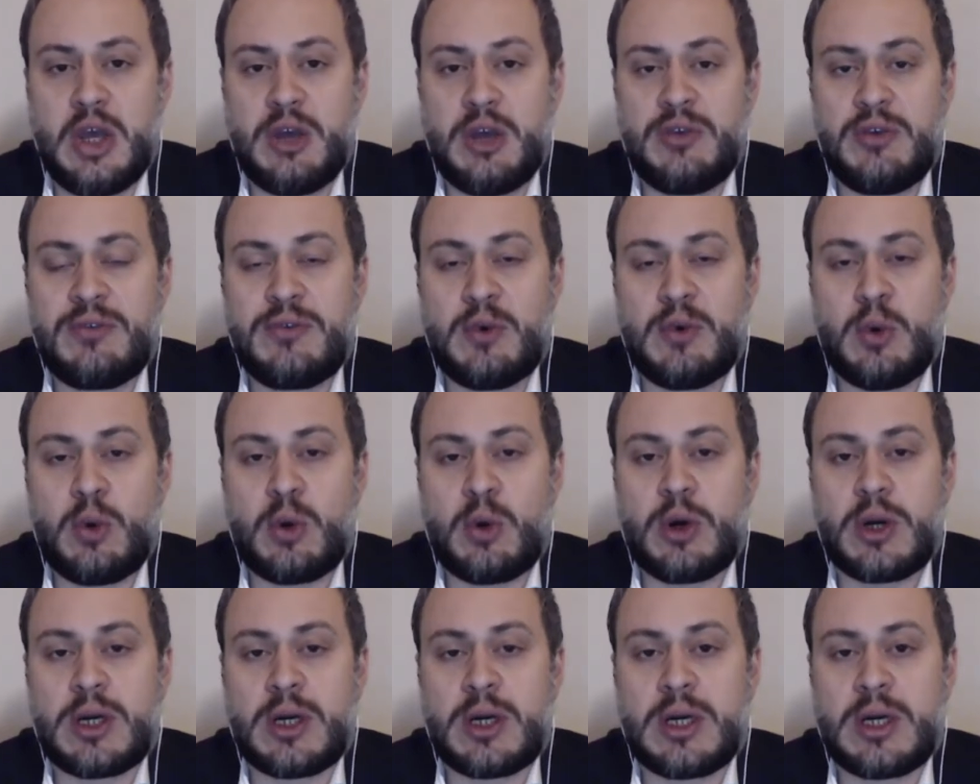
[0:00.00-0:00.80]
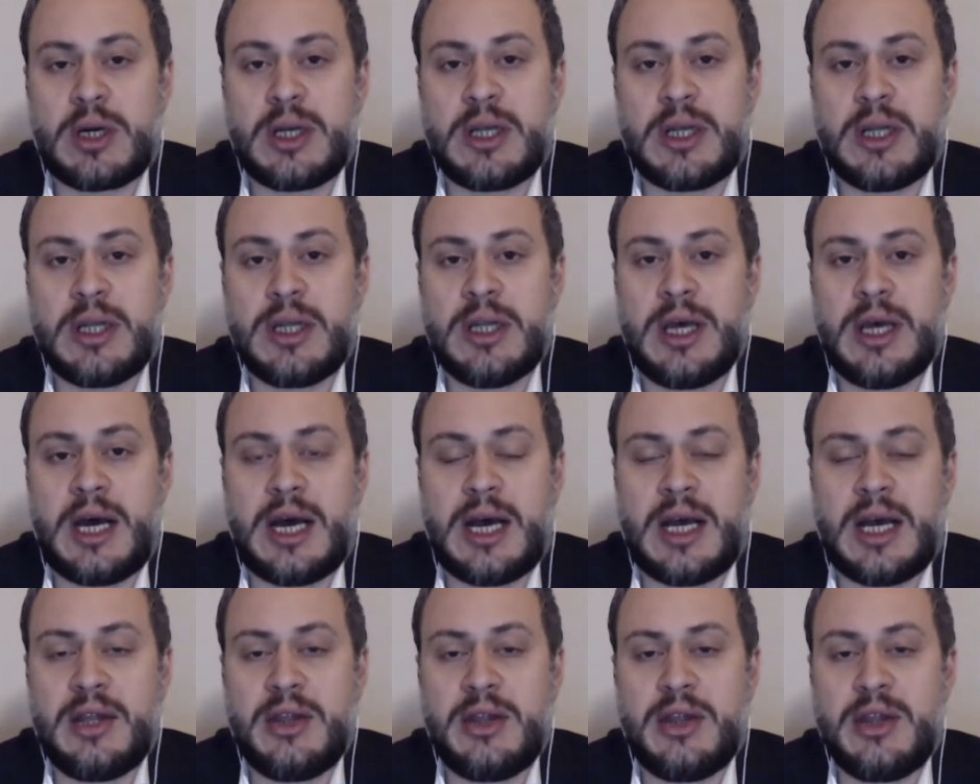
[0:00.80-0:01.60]
For
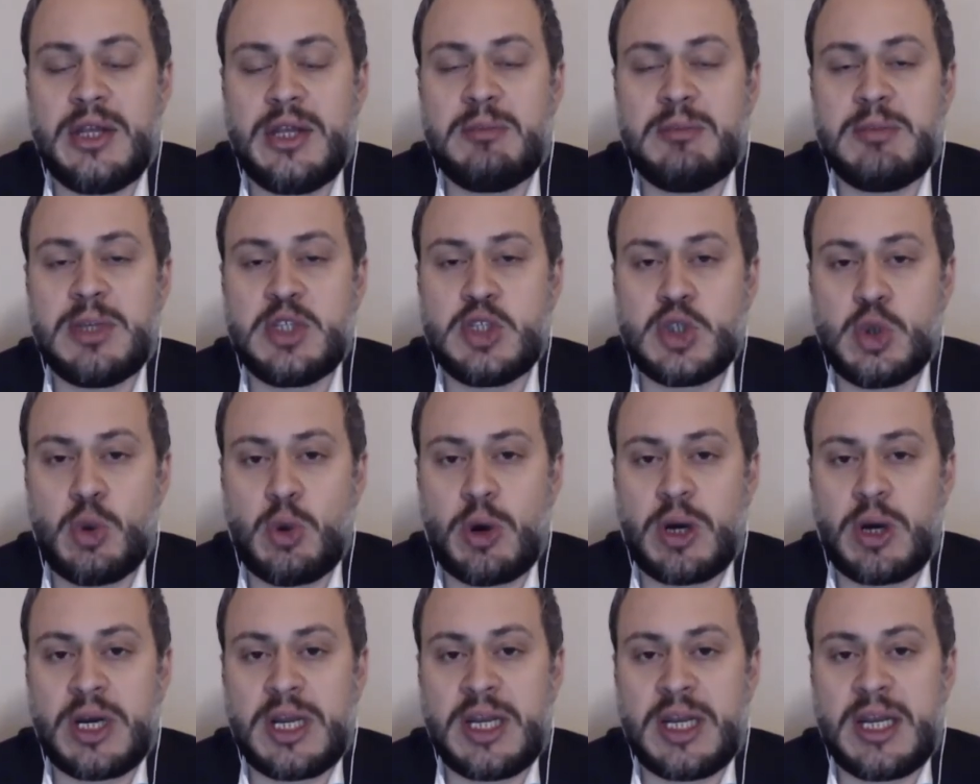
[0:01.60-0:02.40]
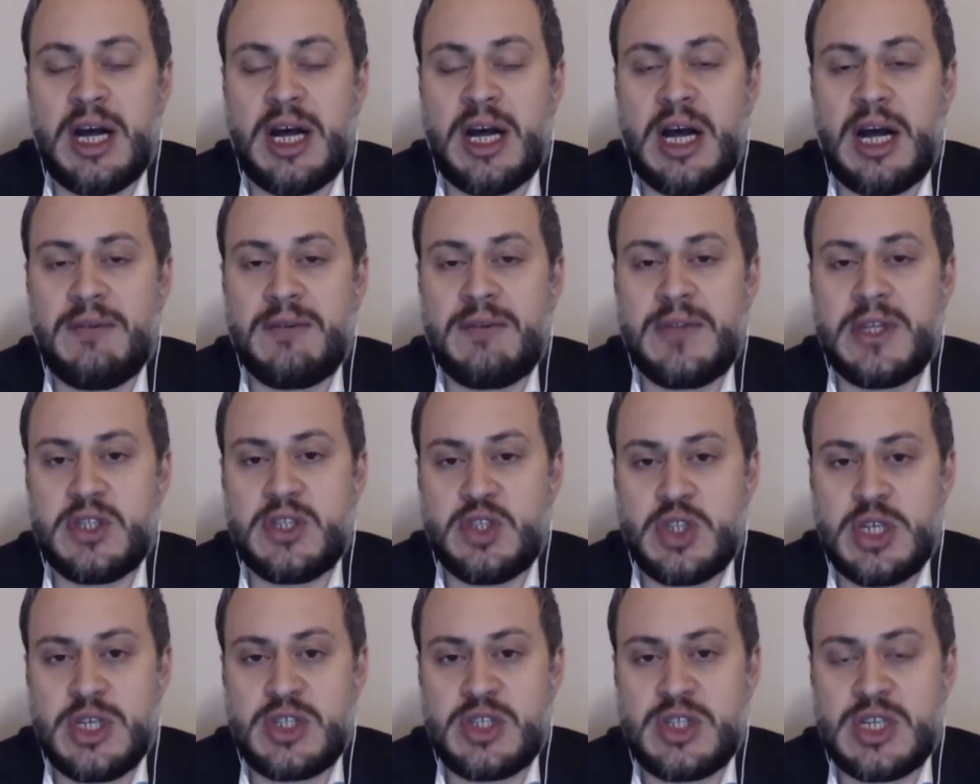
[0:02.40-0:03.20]
the majority of the
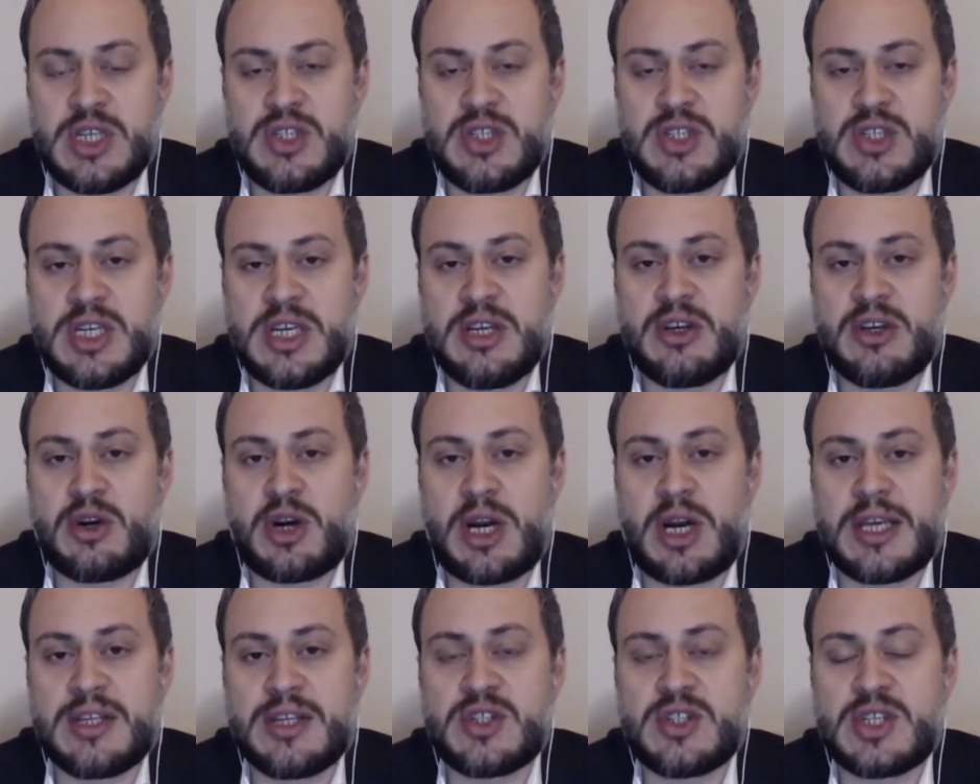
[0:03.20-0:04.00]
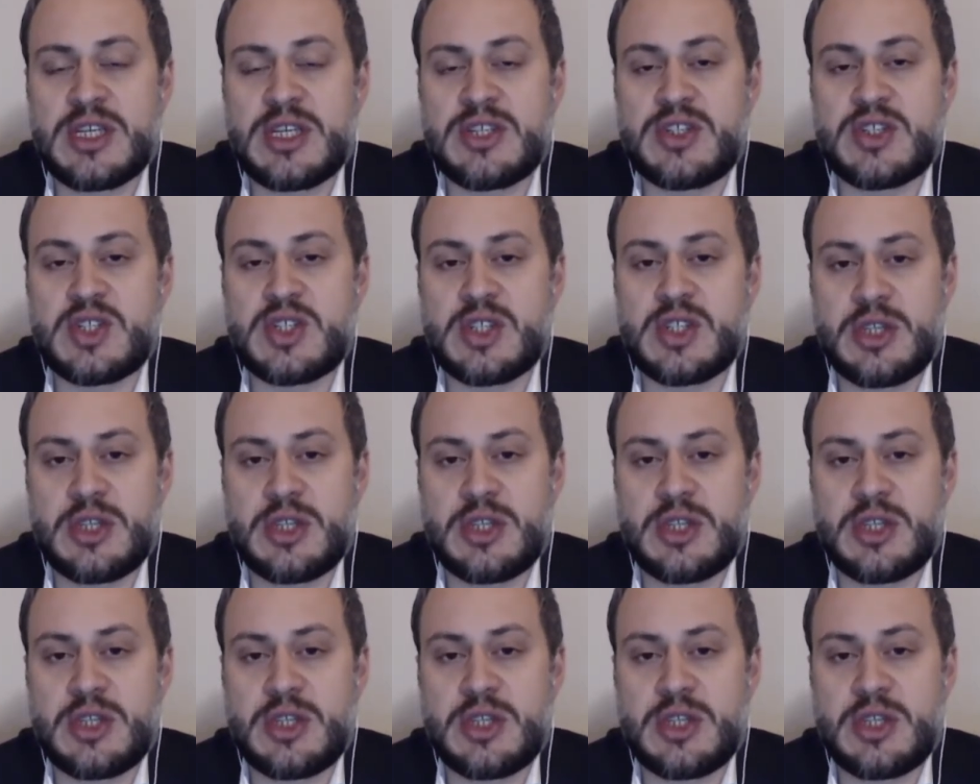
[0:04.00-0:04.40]
GCC crisis,